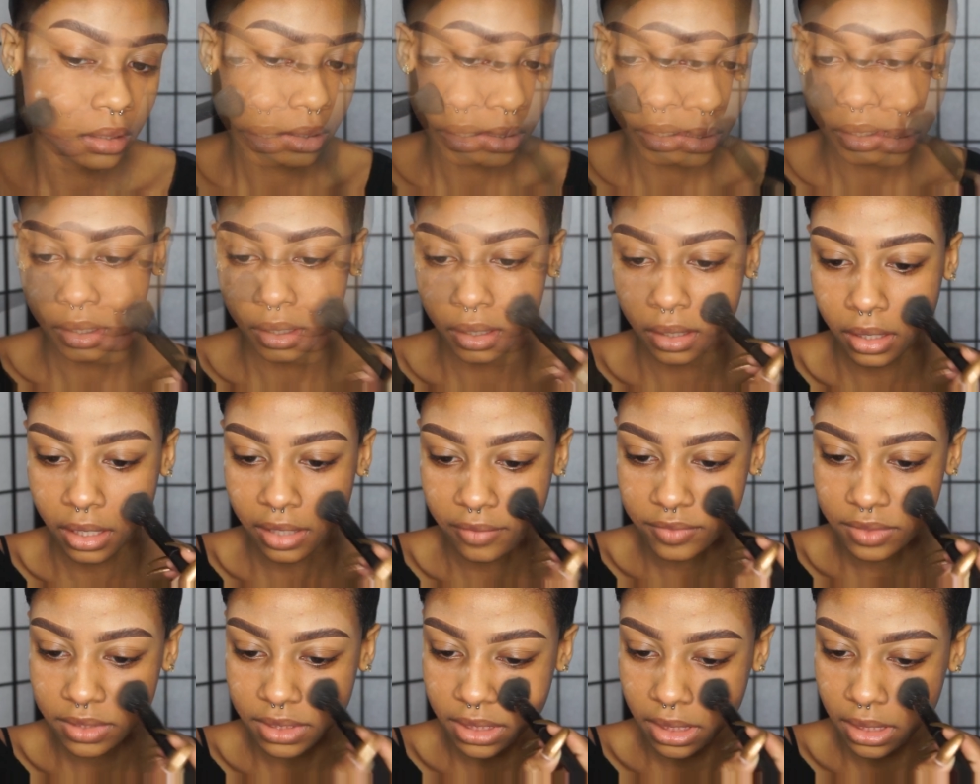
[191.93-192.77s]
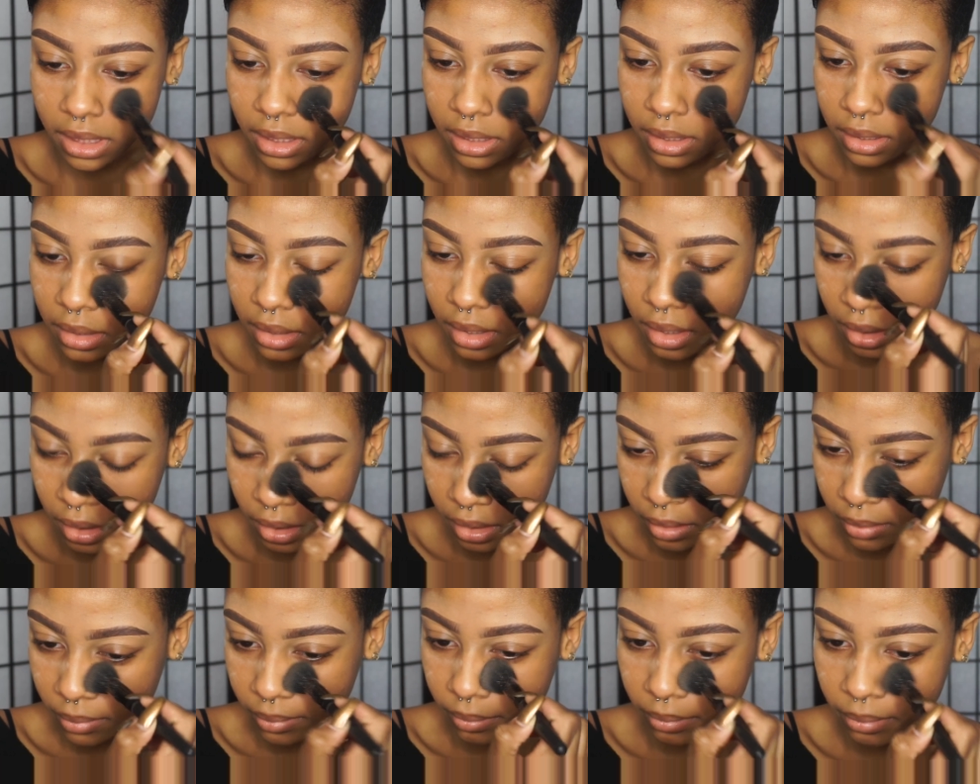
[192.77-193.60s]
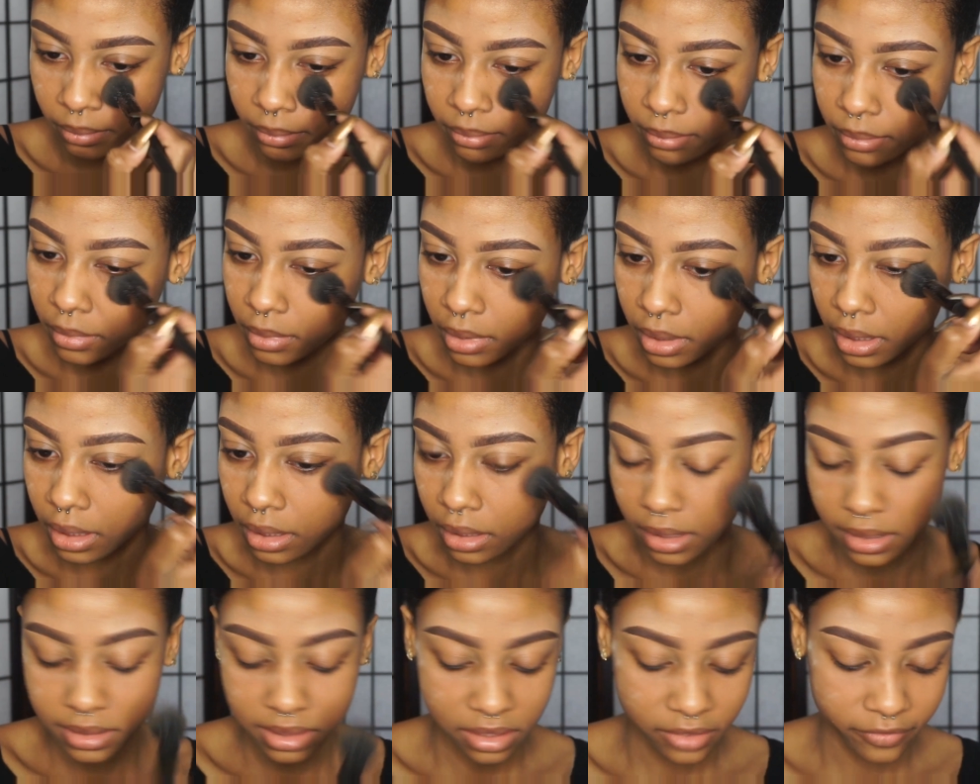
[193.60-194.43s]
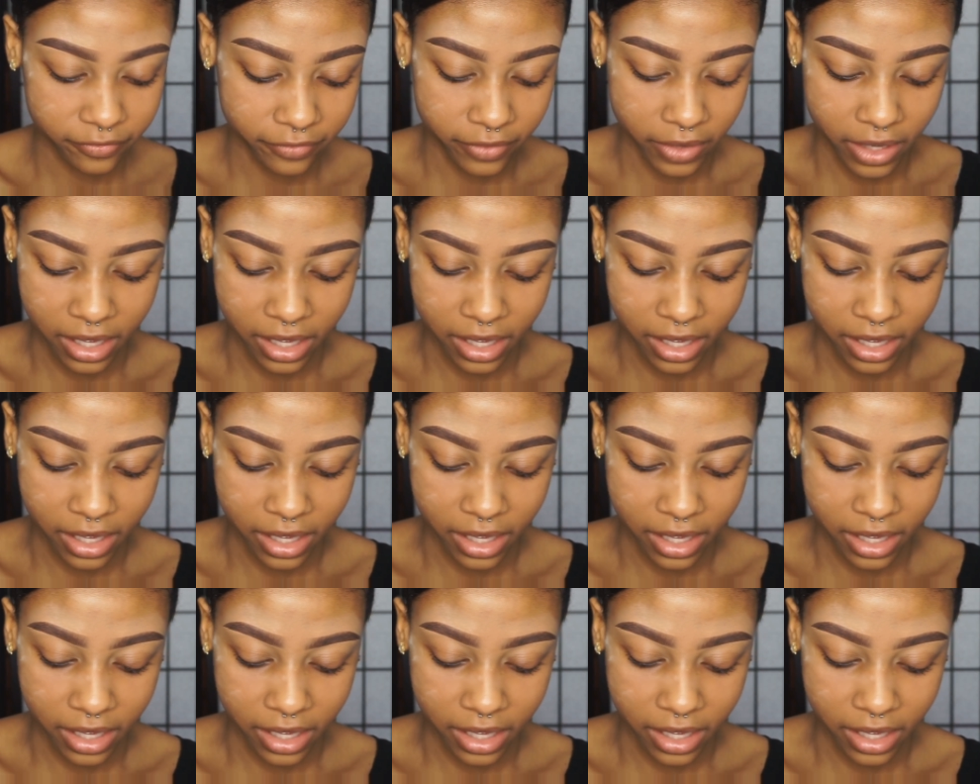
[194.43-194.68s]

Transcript: And I've seen Alyssa